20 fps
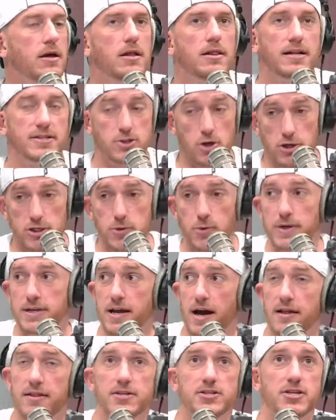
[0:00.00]
Let's also
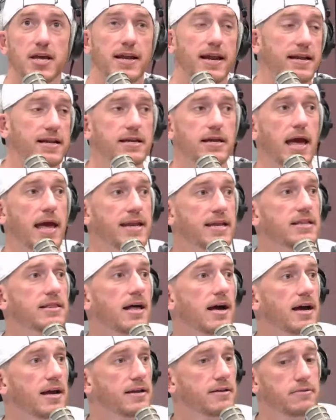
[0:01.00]
acknowledge that any any
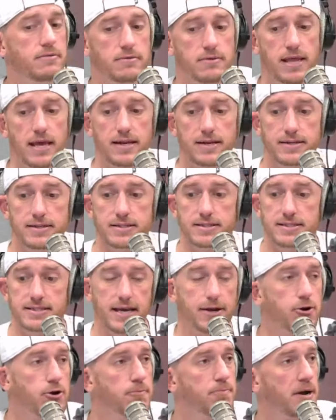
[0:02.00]
line that is
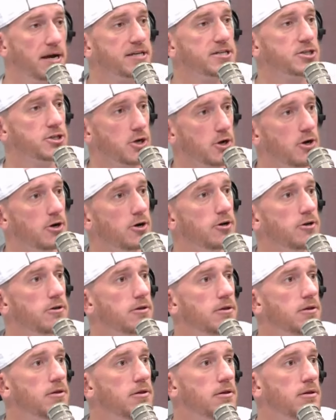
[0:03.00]
centered by Staal
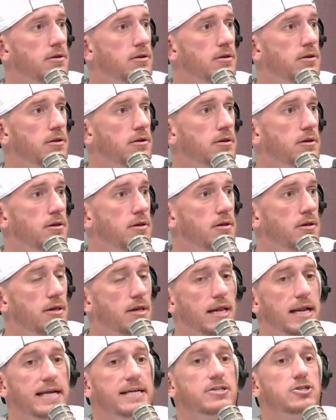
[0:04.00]

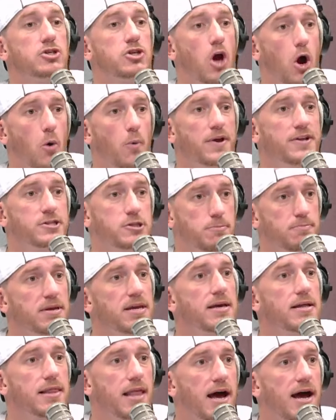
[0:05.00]
is going to
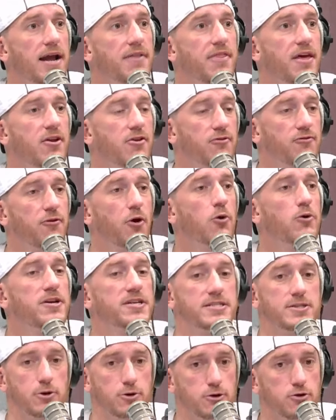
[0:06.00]
be a line that is
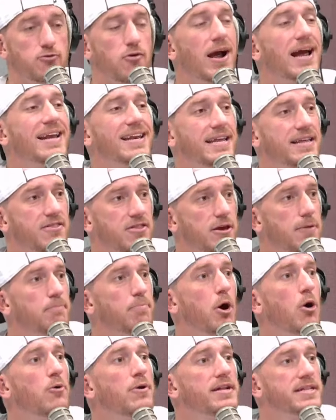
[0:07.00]
focused on grinding the
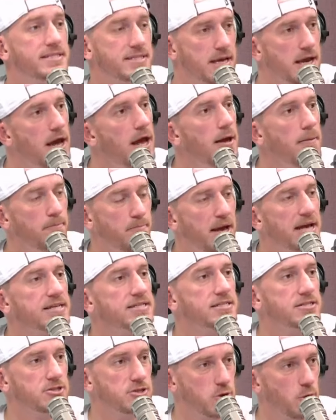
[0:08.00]
opponent's
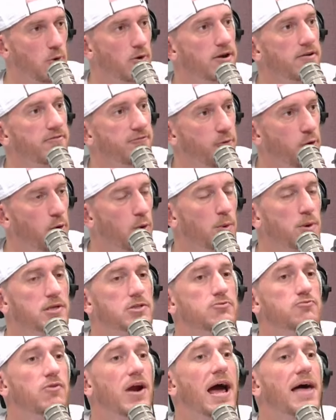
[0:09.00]
best scoring
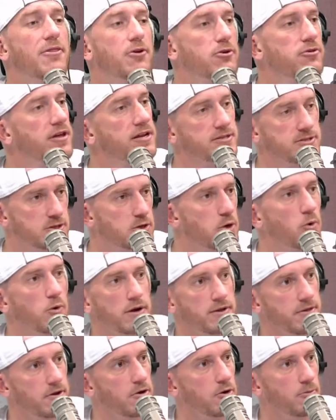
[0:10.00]
forwards rather than
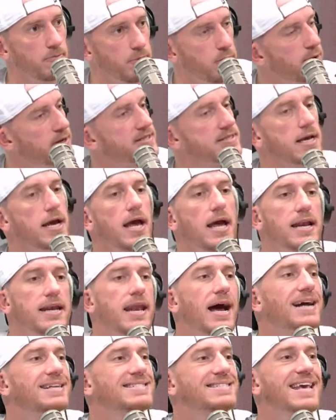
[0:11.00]
scoring their own points.
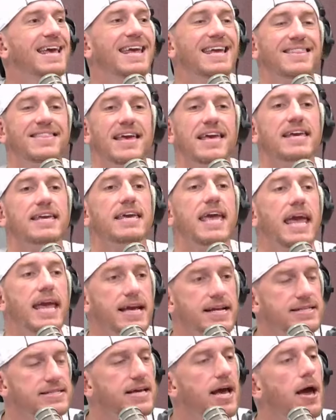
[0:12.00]
Not saying they
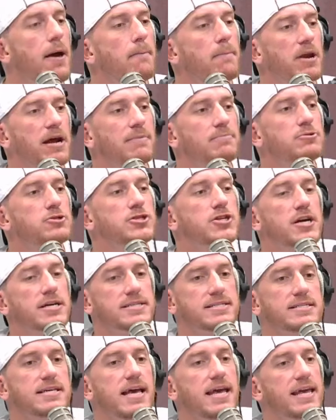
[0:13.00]
can't, but I'm just
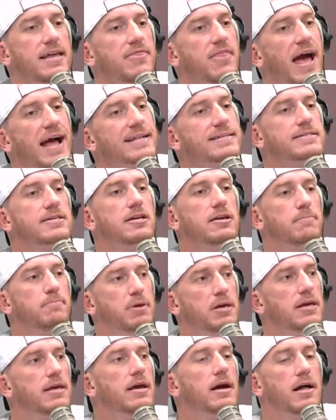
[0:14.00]
saying that's going to
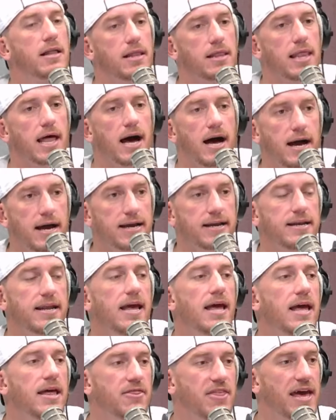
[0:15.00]
be a line
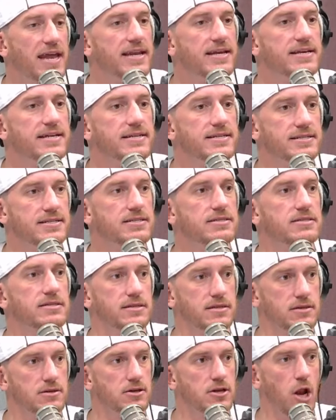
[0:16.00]
that is,
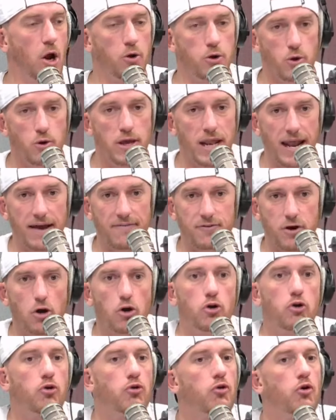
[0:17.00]
you know, you can have a
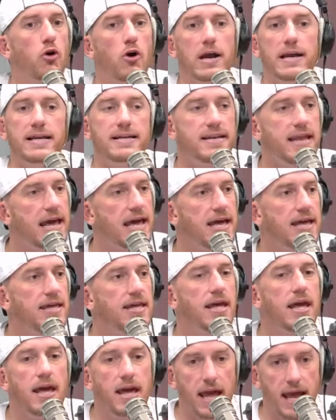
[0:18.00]
great day
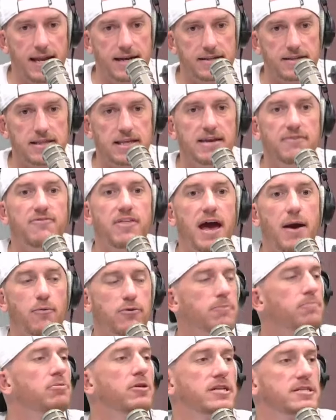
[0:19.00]
and leave that with
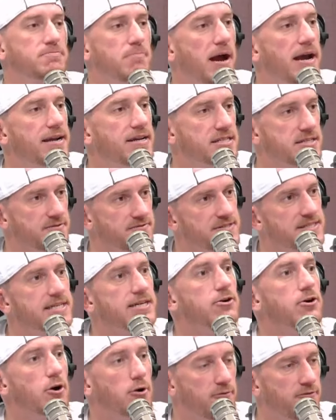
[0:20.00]
a plus minus of
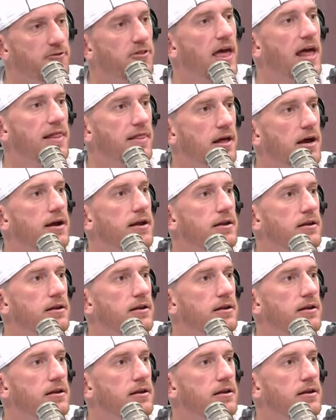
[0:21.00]
zero for that line.